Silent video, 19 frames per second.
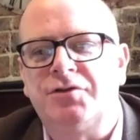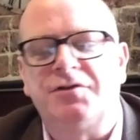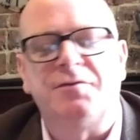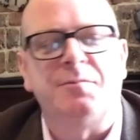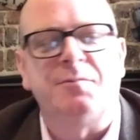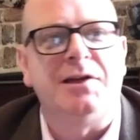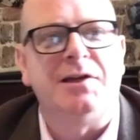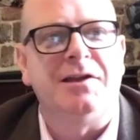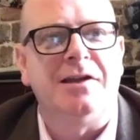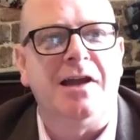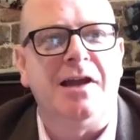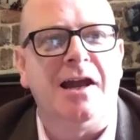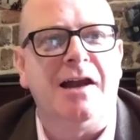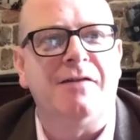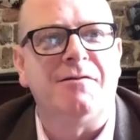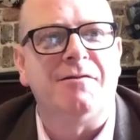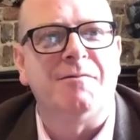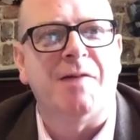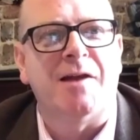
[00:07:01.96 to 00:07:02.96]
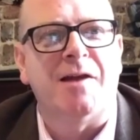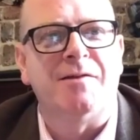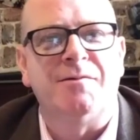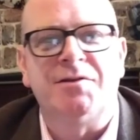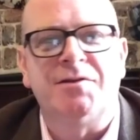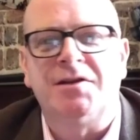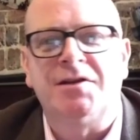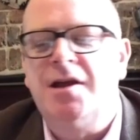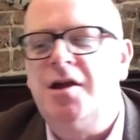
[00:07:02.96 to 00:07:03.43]
have been there,
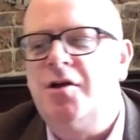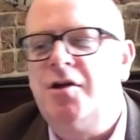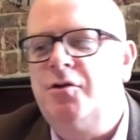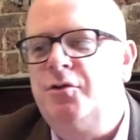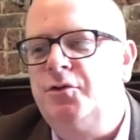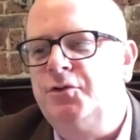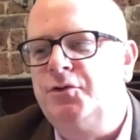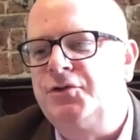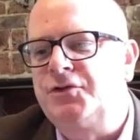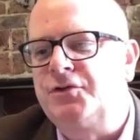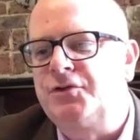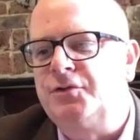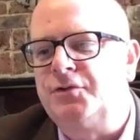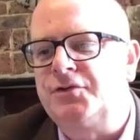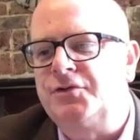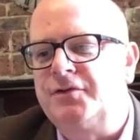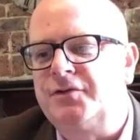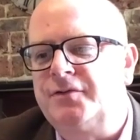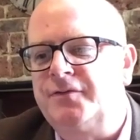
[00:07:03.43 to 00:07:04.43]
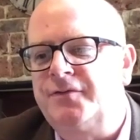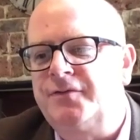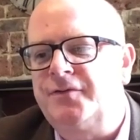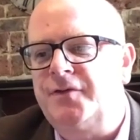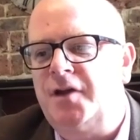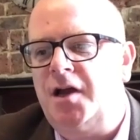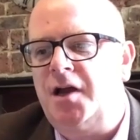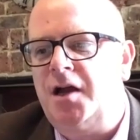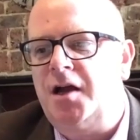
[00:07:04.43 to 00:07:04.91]
and all sorts of
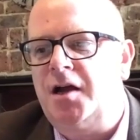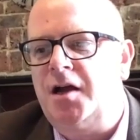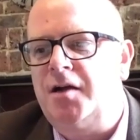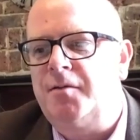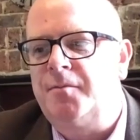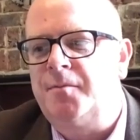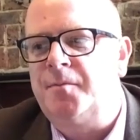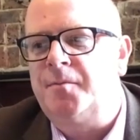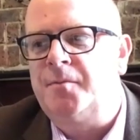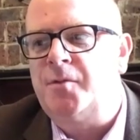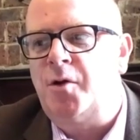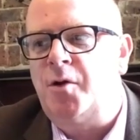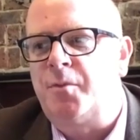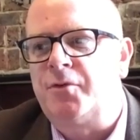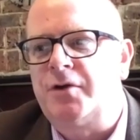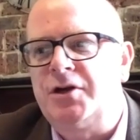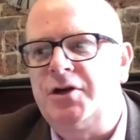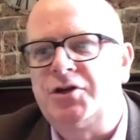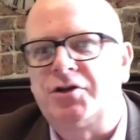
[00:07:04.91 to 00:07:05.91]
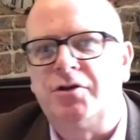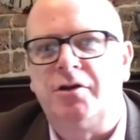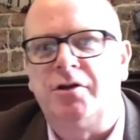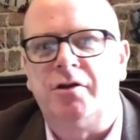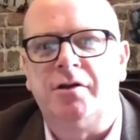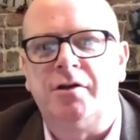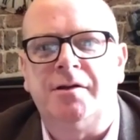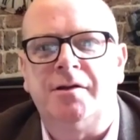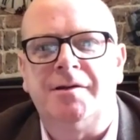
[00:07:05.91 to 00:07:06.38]

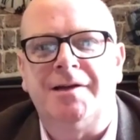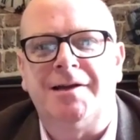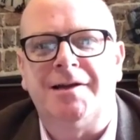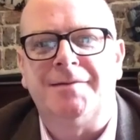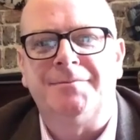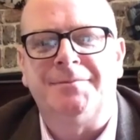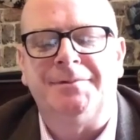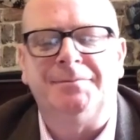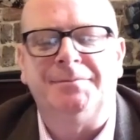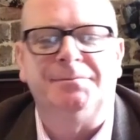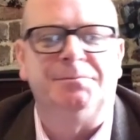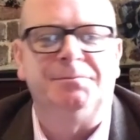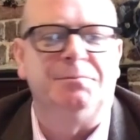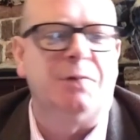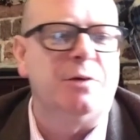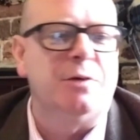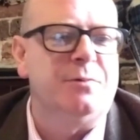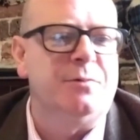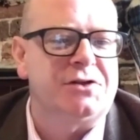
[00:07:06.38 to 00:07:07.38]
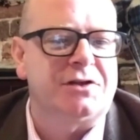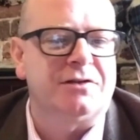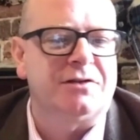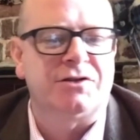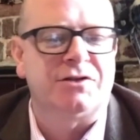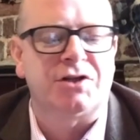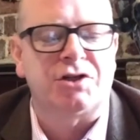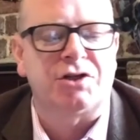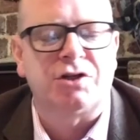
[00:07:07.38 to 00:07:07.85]
operational moments
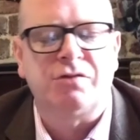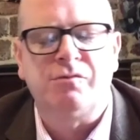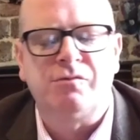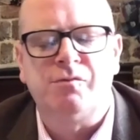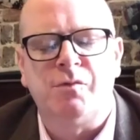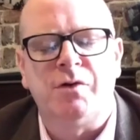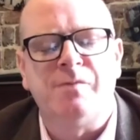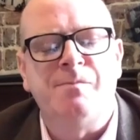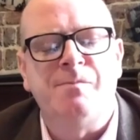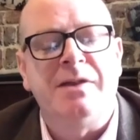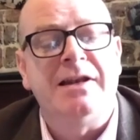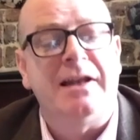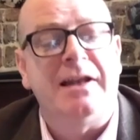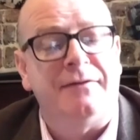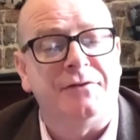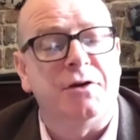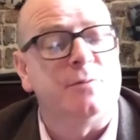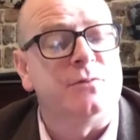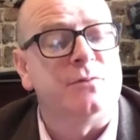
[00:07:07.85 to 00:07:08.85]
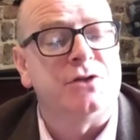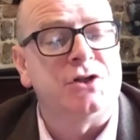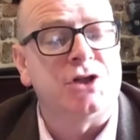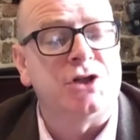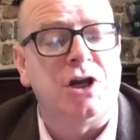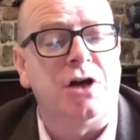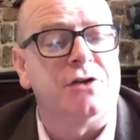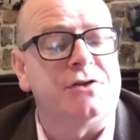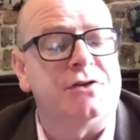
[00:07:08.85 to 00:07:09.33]
that just would been left open to
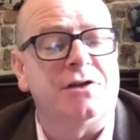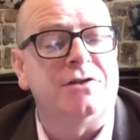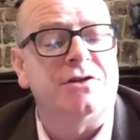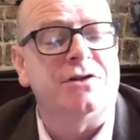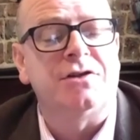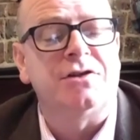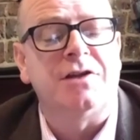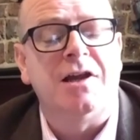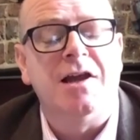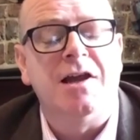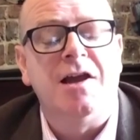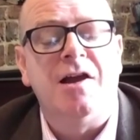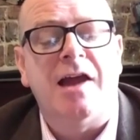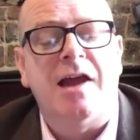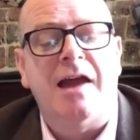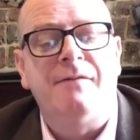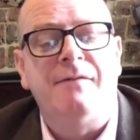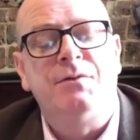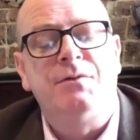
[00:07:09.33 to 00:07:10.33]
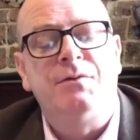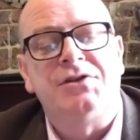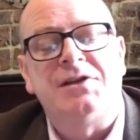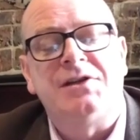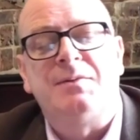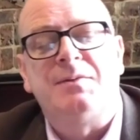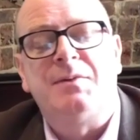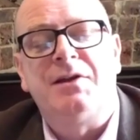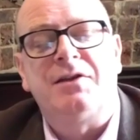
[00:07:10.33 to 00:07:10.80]
chance. Everyone
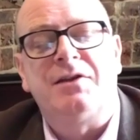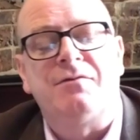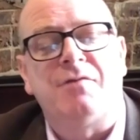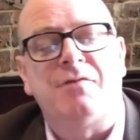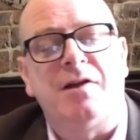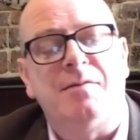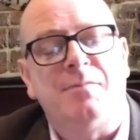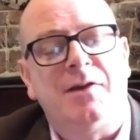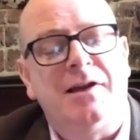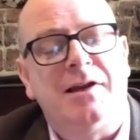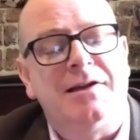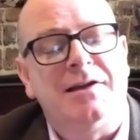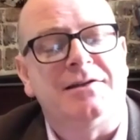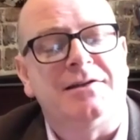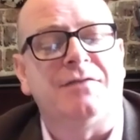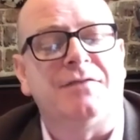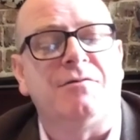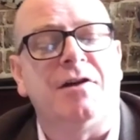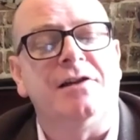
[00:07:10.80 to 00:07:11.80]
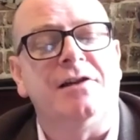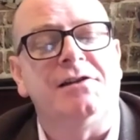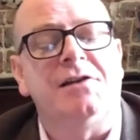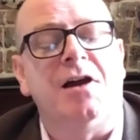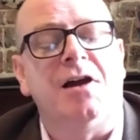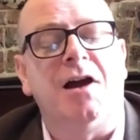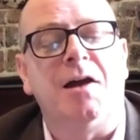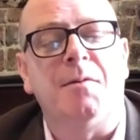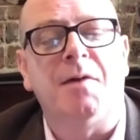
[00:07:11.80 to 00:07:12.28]
seemed to be at the right place at the right
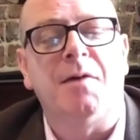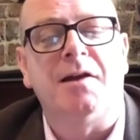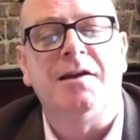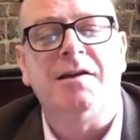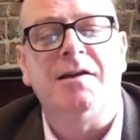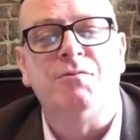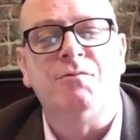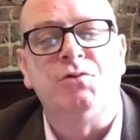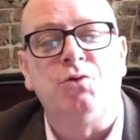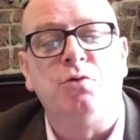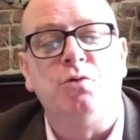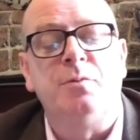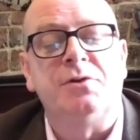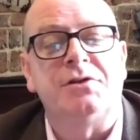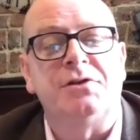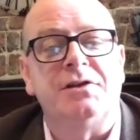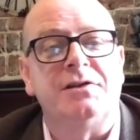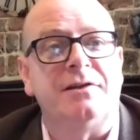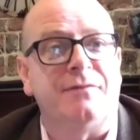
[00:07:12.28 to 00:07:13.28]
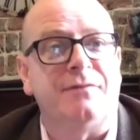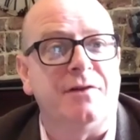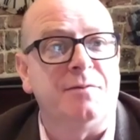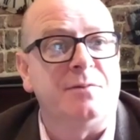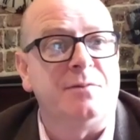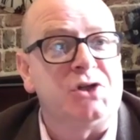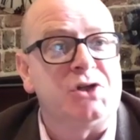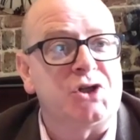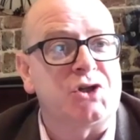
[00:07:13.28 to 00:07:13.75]
time, and it was almost as if it
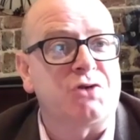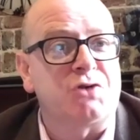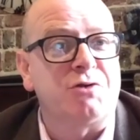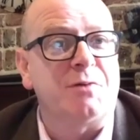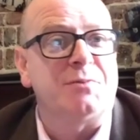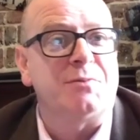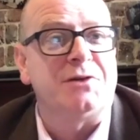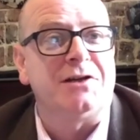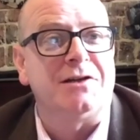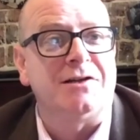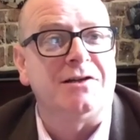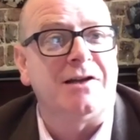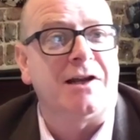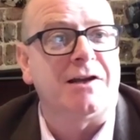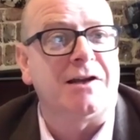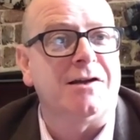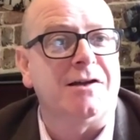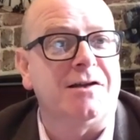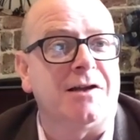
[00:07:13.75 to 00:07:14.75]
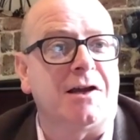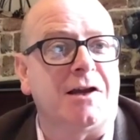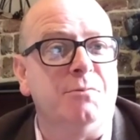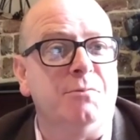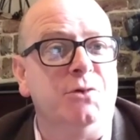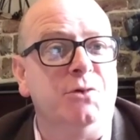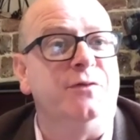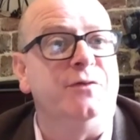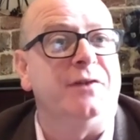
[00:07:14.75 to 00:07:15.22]
had been scripted, like
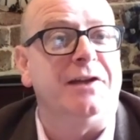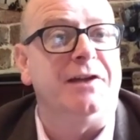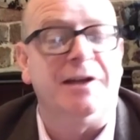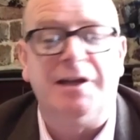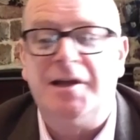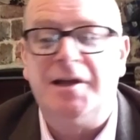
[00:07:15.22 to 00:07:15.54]
a movie.